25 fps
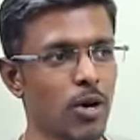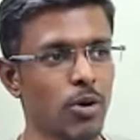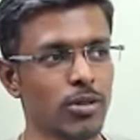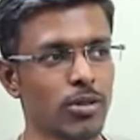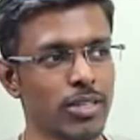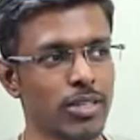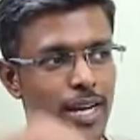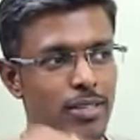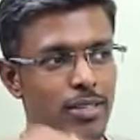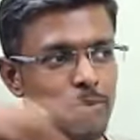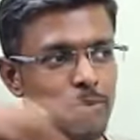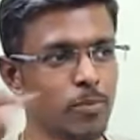
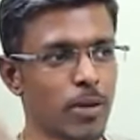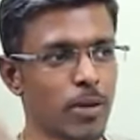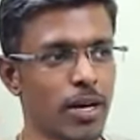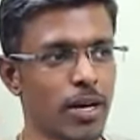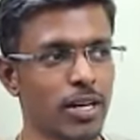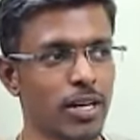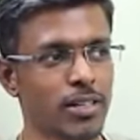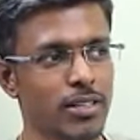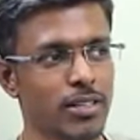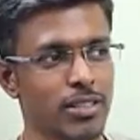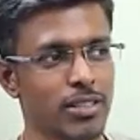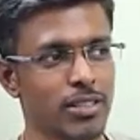that
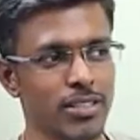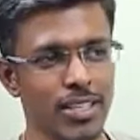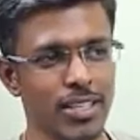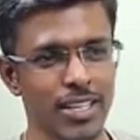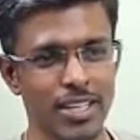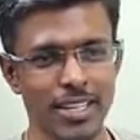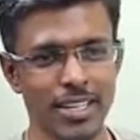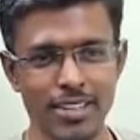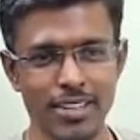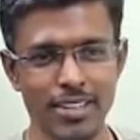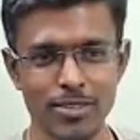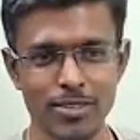part,
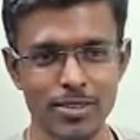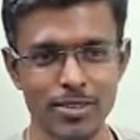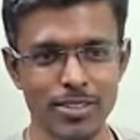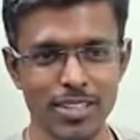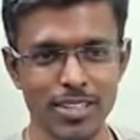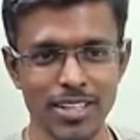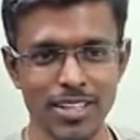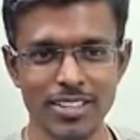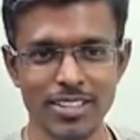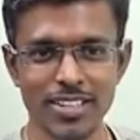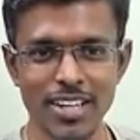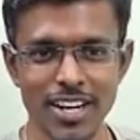the
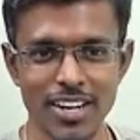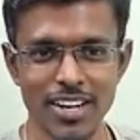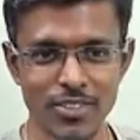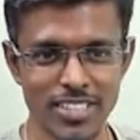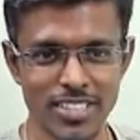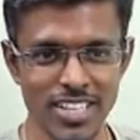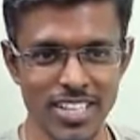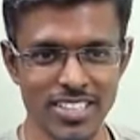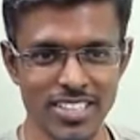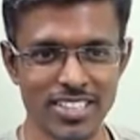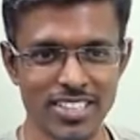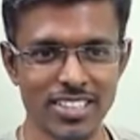internal
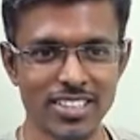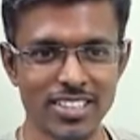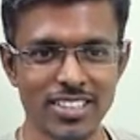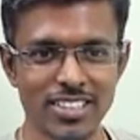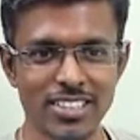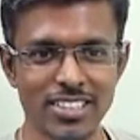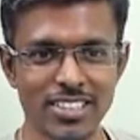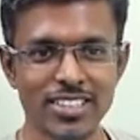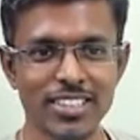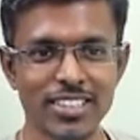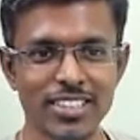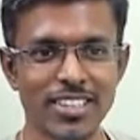
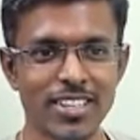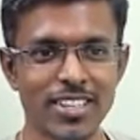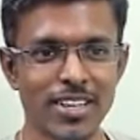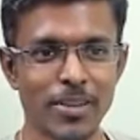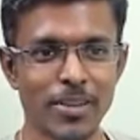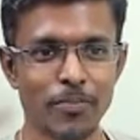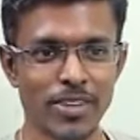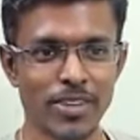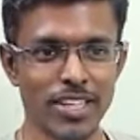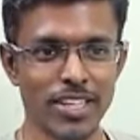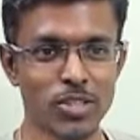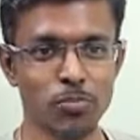rejector,
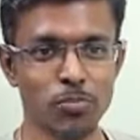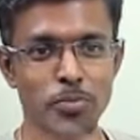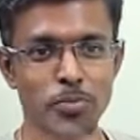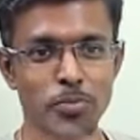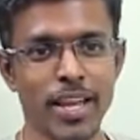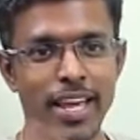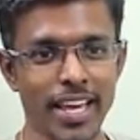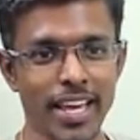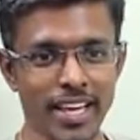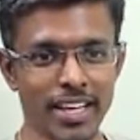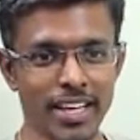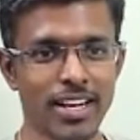is
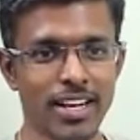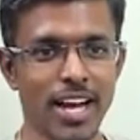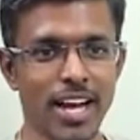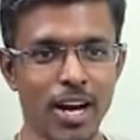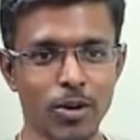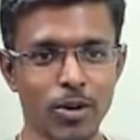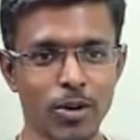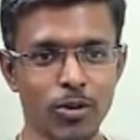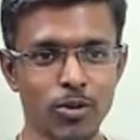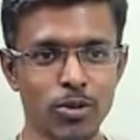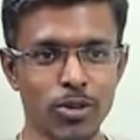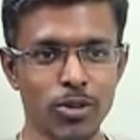playing
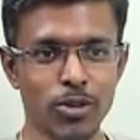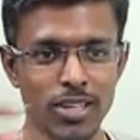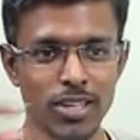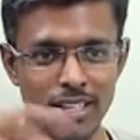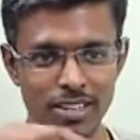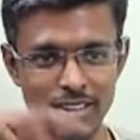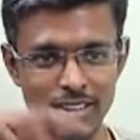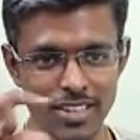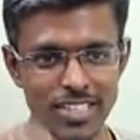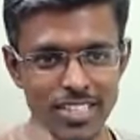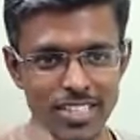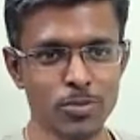around
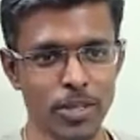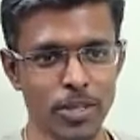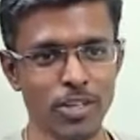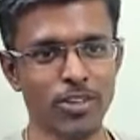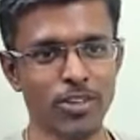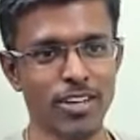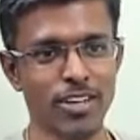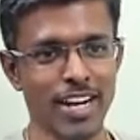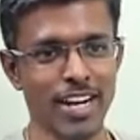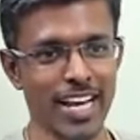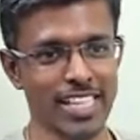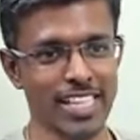in this
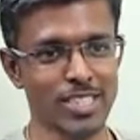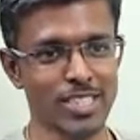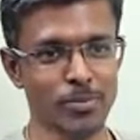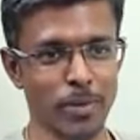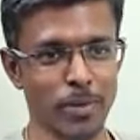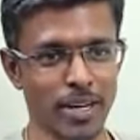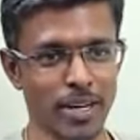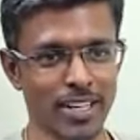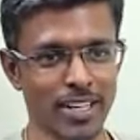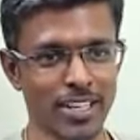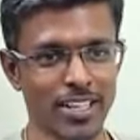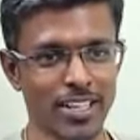particular
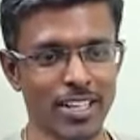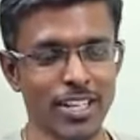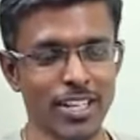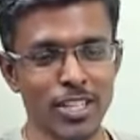aspect.